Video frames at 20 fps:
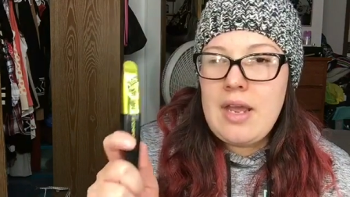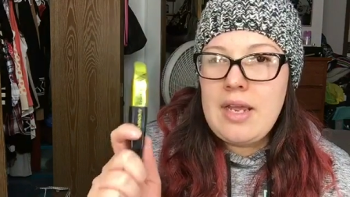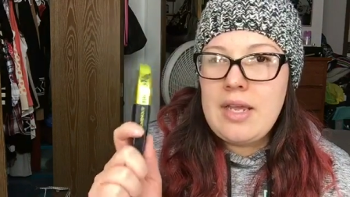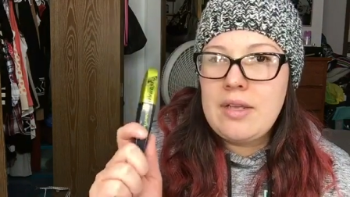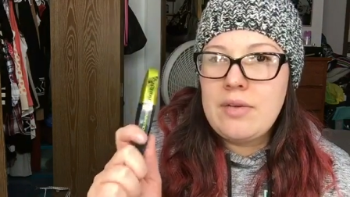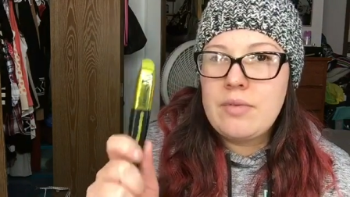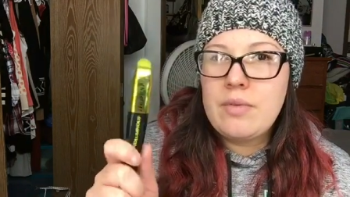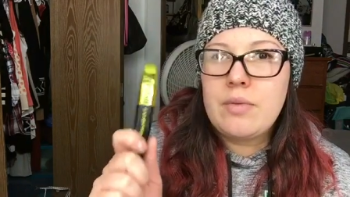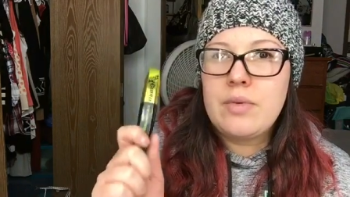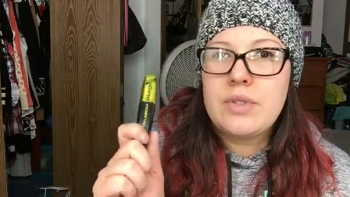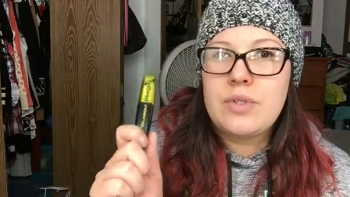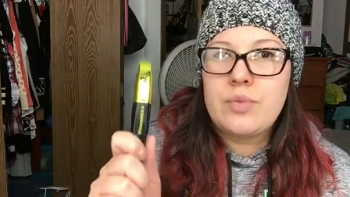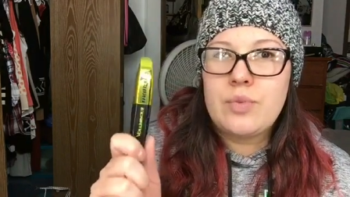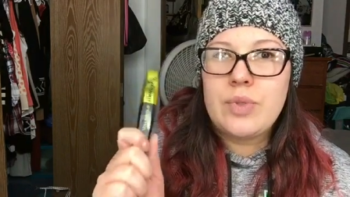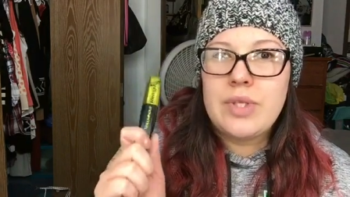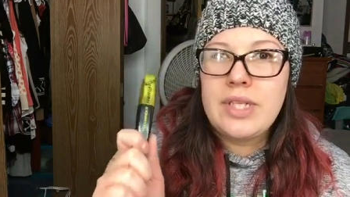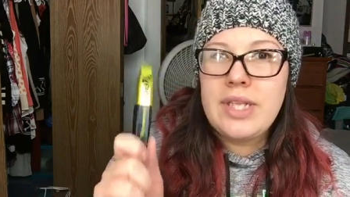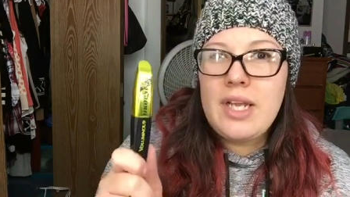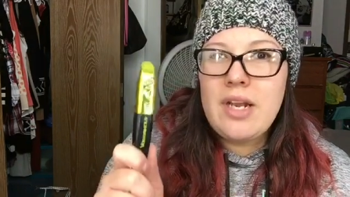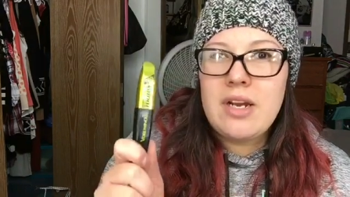It was
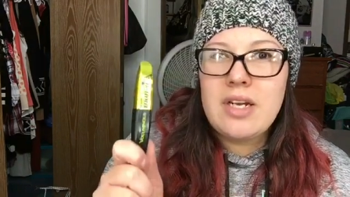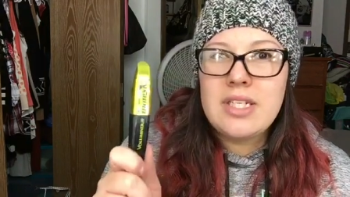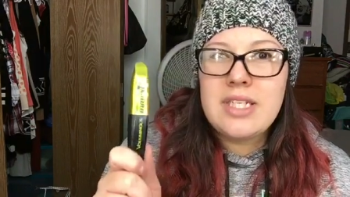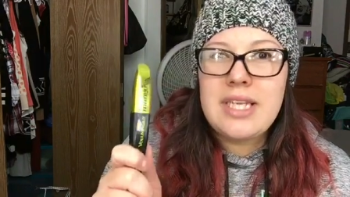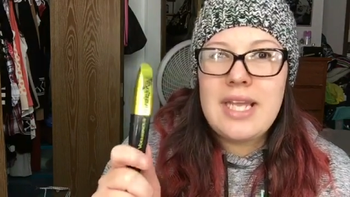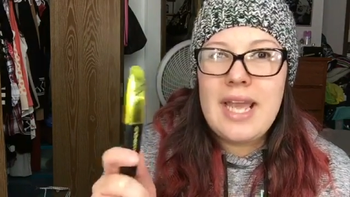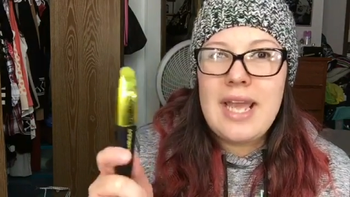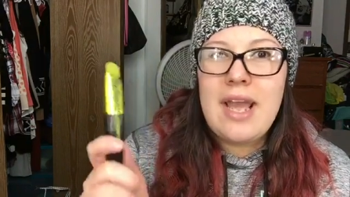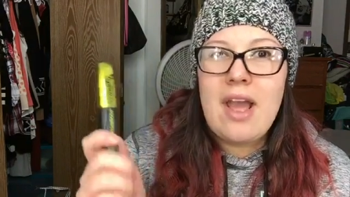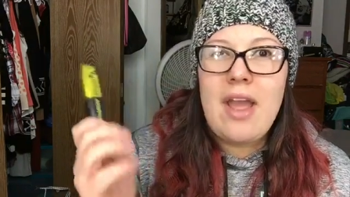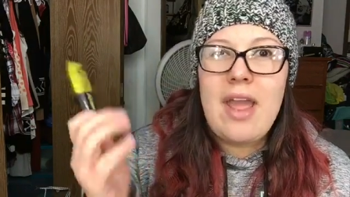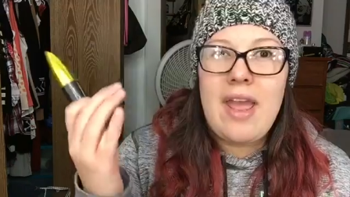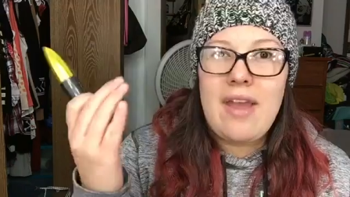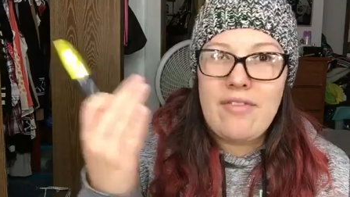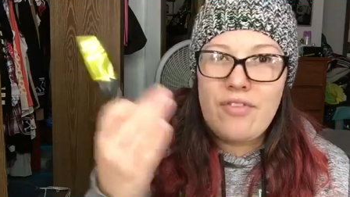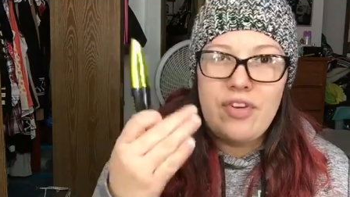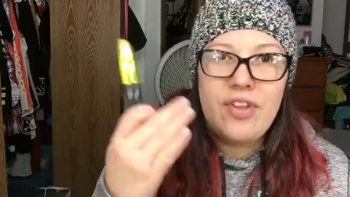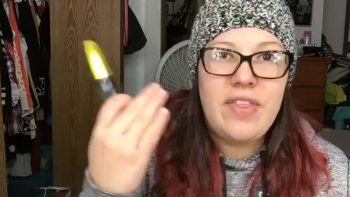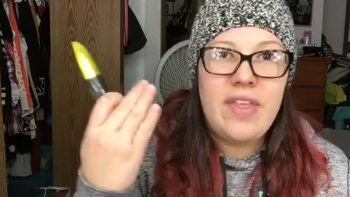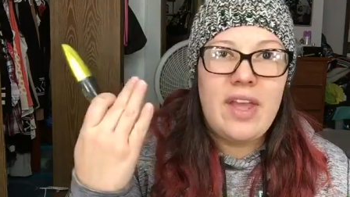really hard to get
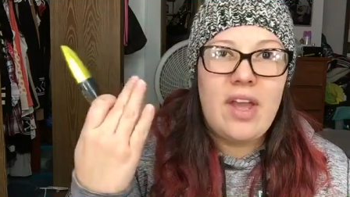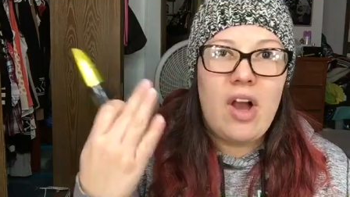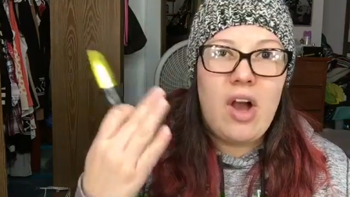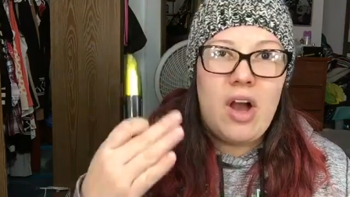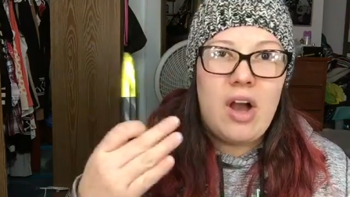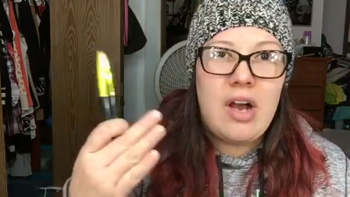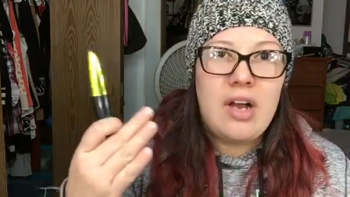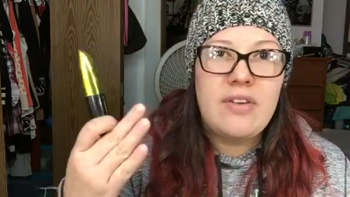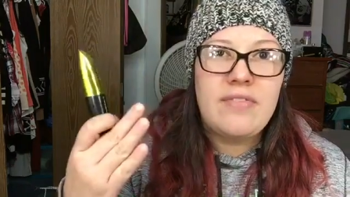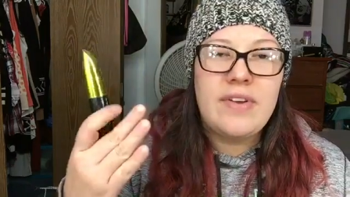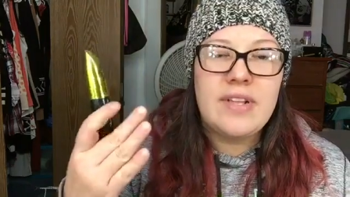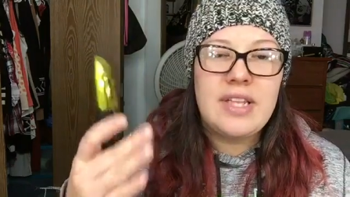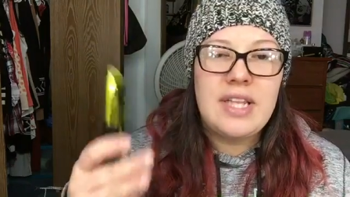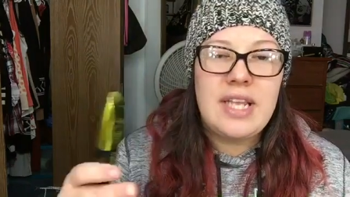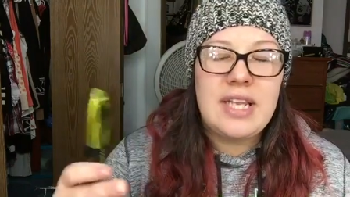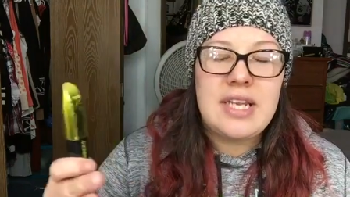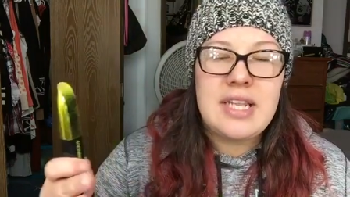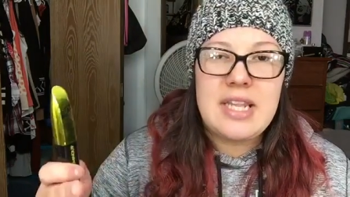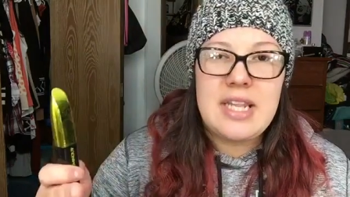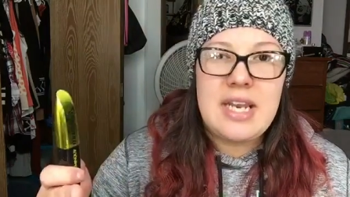everything off at
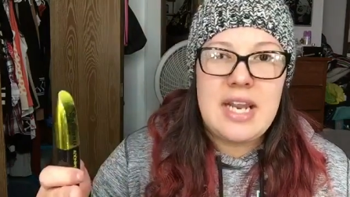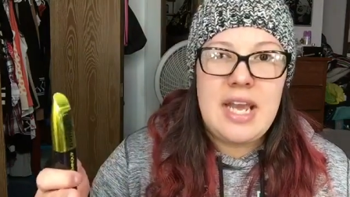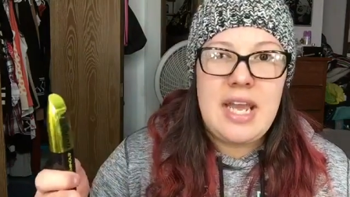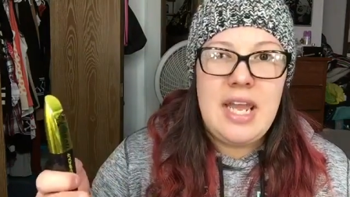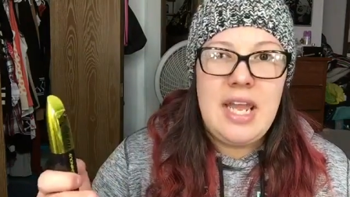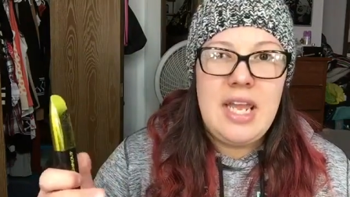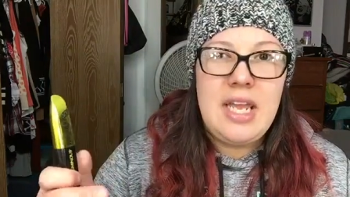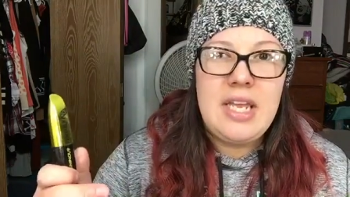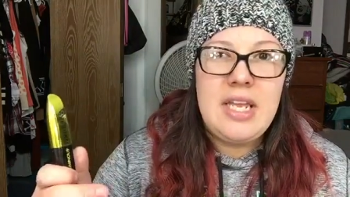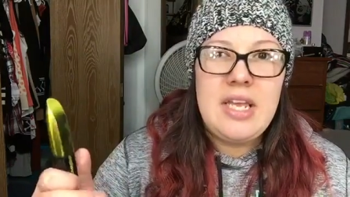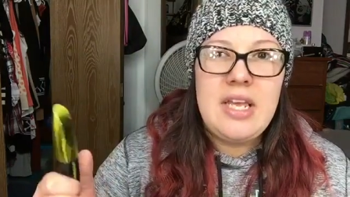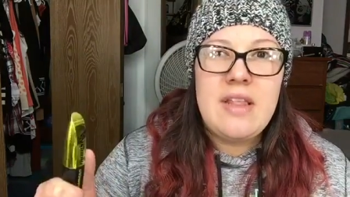the end of the night,